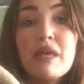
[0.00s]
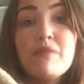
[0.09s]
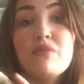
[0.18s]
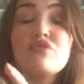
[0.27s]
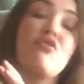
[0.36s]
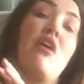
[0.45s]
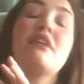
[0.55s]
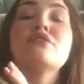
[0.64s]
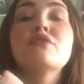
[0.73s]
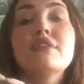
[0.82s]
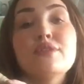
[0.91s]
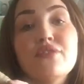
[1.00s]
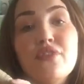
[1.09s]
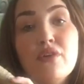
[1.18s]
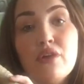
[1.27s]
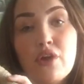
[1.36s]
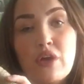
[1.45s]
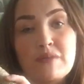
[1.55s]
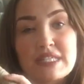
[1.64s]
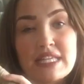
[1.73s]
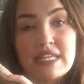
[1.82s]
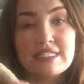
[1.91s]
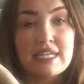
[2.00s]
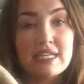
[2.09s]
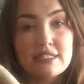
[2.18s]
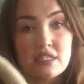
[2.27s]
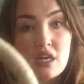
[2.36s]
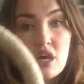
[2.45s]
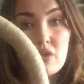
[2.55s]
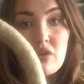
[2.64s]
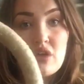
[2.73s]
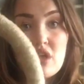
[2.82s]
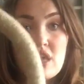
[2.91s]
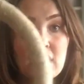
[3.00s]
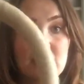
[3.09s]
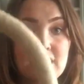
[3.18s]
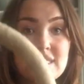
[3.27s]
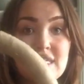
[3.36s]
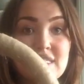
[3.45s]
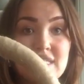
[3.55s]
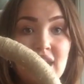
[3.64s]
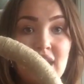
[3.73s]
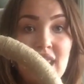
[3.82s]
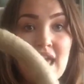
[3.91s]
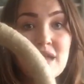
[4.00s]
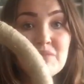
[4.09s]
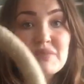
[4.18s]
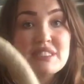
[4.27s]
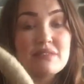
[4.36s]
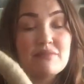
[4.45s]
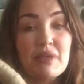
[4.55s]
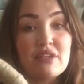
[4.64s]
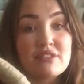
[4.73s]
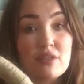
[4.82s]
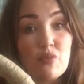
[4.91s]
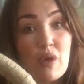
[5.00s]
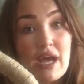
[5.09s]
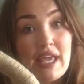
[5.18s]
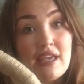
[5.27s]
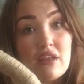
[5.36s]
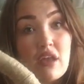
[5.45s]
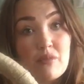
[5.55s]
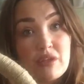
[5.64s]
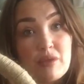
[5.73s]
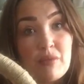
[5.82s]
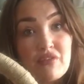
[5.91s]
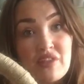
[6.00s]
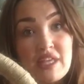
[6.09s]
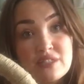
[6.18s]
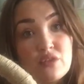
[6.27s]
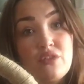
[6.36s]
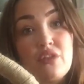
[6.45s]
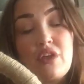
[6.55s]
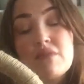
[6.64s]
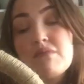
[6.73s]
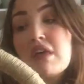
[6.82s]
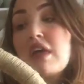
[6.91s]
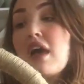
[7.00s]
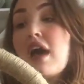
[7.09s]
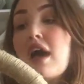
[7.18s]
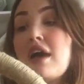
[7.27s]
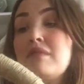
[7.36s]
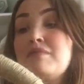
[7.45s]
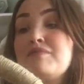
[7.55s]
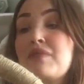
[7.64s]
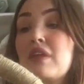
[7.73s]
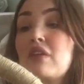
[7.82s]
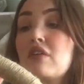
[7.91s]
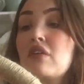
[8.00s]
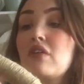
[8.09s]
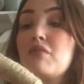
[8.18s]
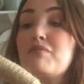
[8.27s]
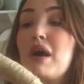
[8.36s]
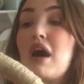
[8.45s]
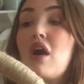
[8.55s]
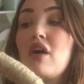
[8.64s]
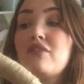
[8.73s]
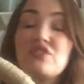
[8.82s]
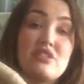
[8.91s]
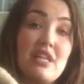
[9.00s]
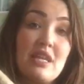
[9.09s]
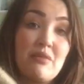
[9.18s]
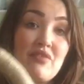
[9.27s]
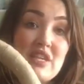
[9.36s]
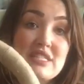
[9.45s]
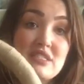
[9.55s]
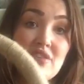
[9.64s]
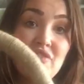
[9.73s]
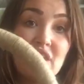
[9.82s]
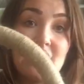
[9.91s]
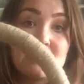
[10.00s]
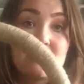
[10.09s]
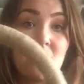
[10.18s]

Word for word: people try and do this with hula hoops, and they tend to go, they tend to collapse because of the weight, like when you put things on them. Um, but I've just done it with this because I think it's